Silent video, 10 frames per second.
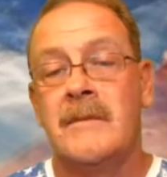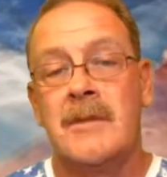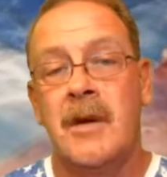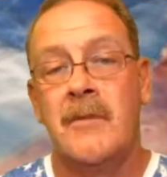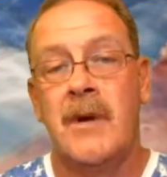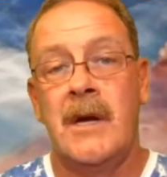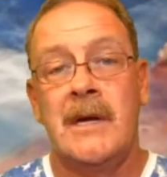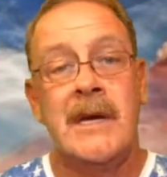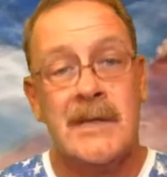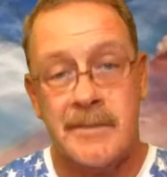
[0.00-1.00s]
Come ready
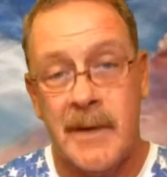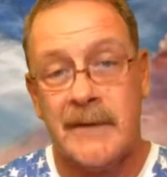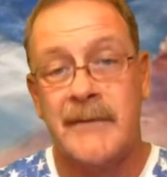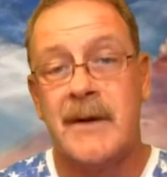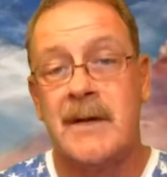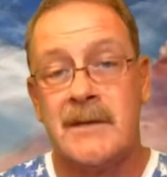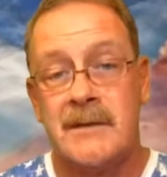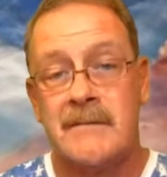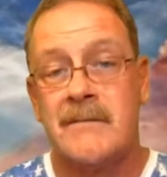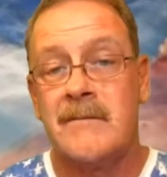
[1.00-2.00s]
to catch big
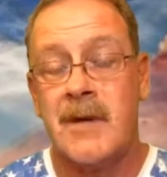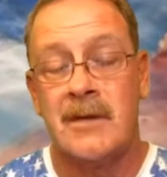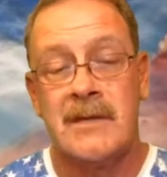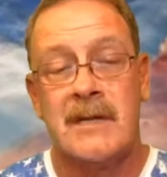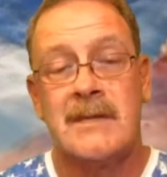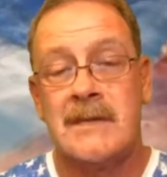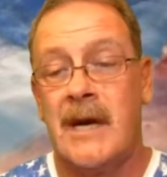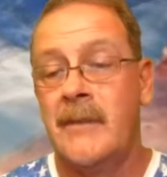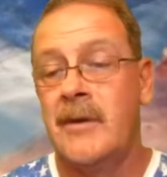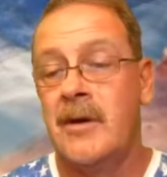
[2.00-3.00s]
fish because that's the
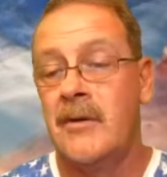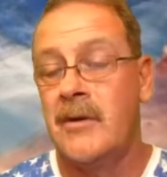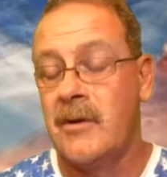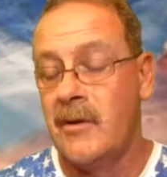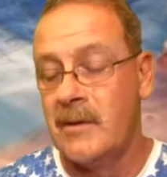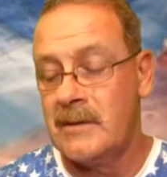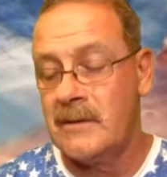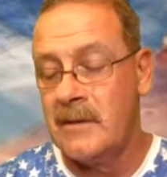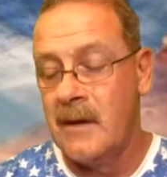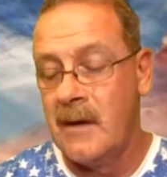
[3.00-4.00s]
time of year to do it.